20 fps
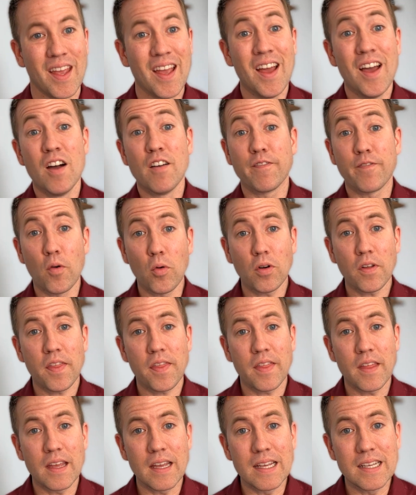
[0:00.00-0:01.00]

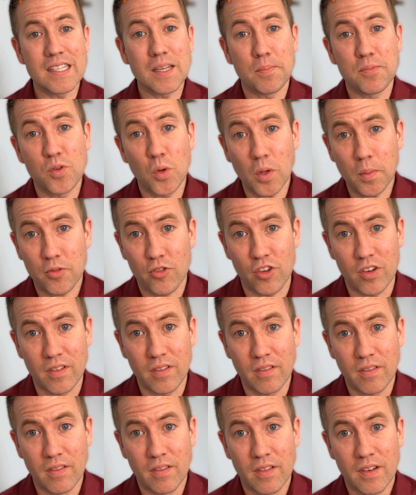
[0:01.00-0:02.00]
Fourth is absorption.
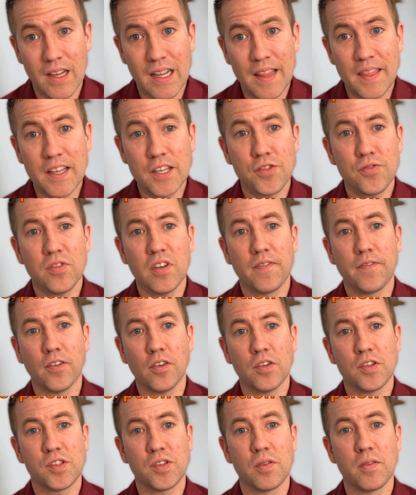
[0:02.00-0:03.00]
This
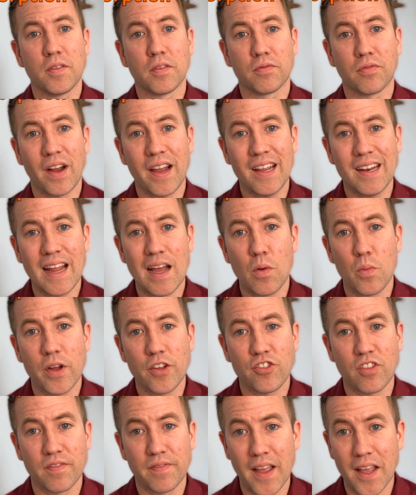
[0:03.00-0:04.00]
refers to the rate at which
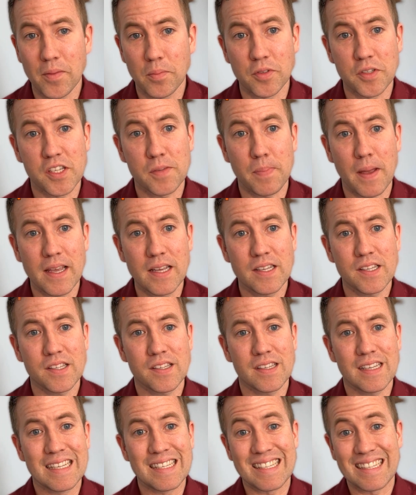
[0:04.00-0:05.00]
available space
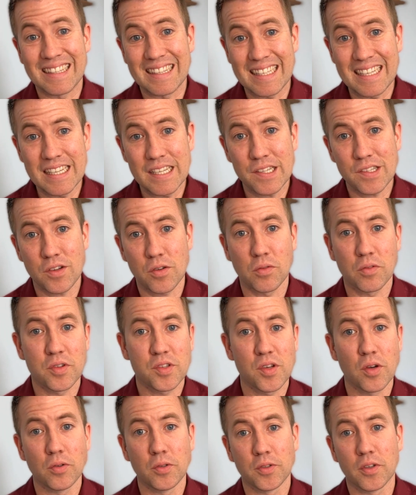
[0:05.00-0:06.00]
is leased or
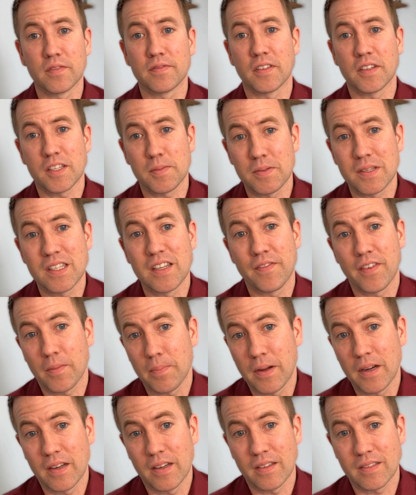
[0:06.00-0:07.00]
sold over a specific
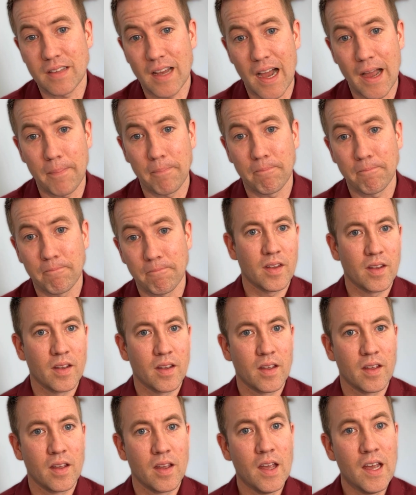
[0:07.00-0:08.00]
period of time.
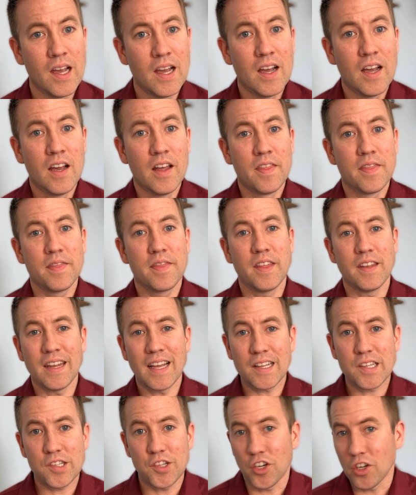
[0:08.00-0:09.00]
The
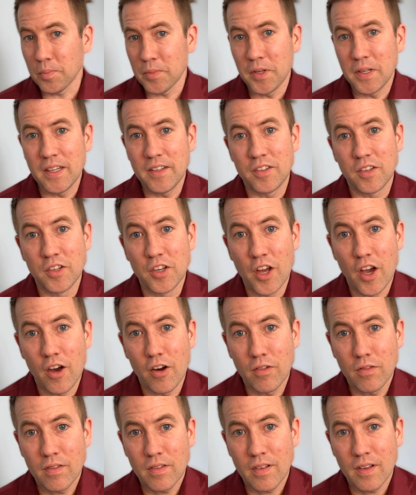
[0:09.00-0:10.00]
next term you need to
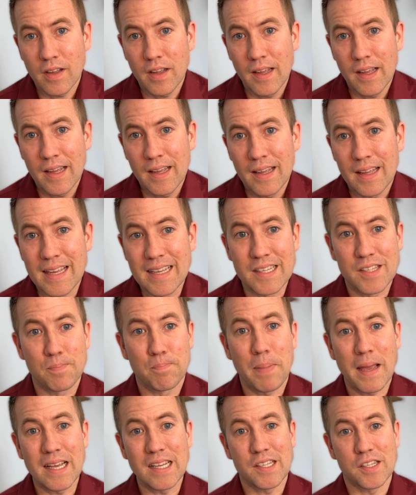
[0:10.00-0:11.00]
know is
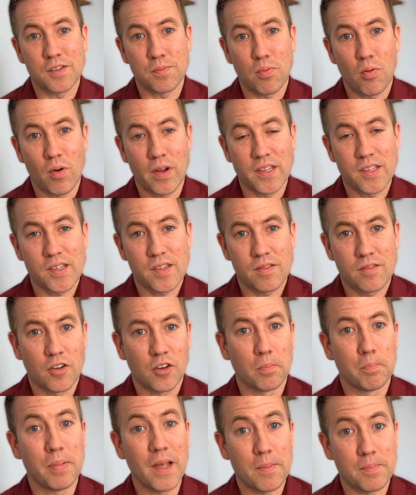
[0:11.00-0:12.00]
basis points,
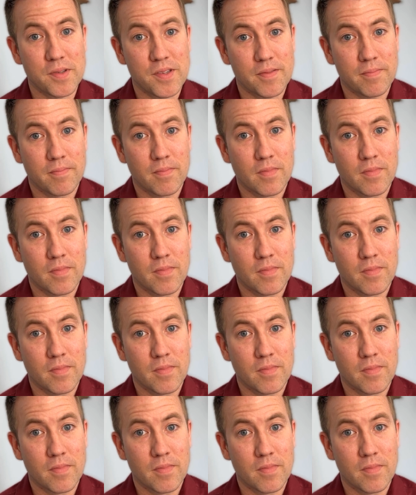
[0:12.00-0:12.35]
or BIPs.